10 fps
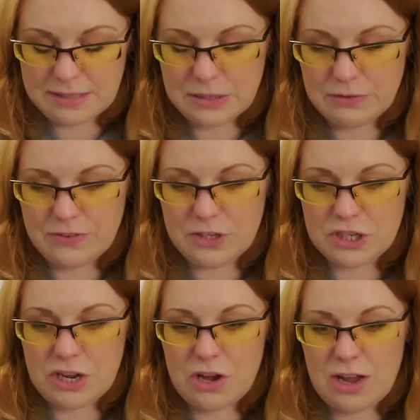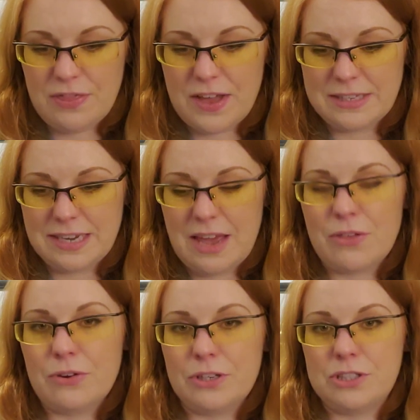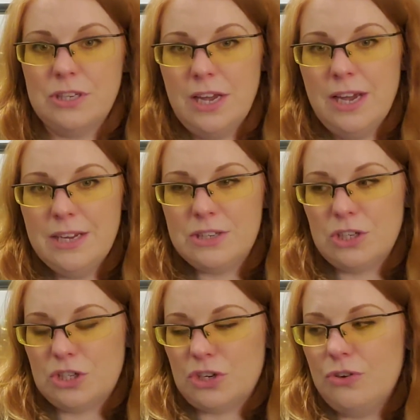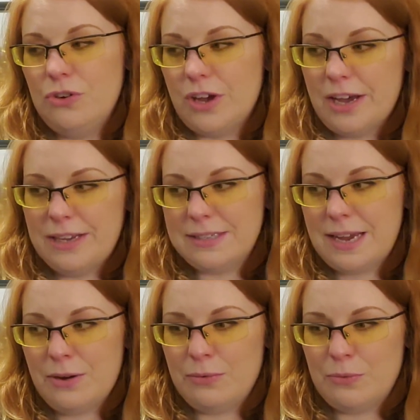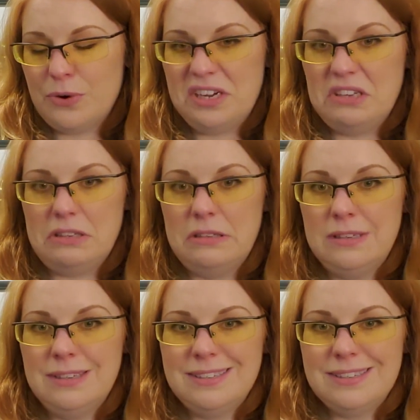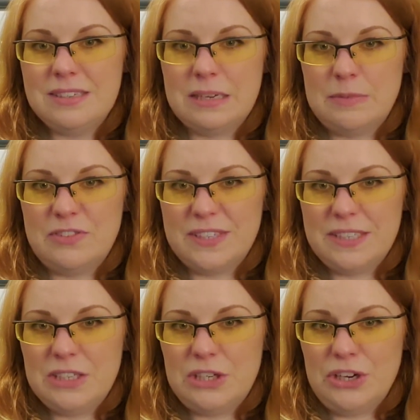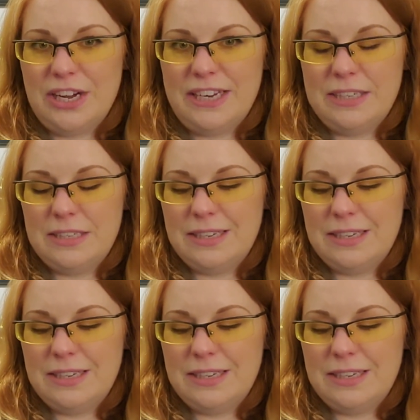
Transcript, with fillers: So eventually I'll cut that together to to show you guys how real some of it got.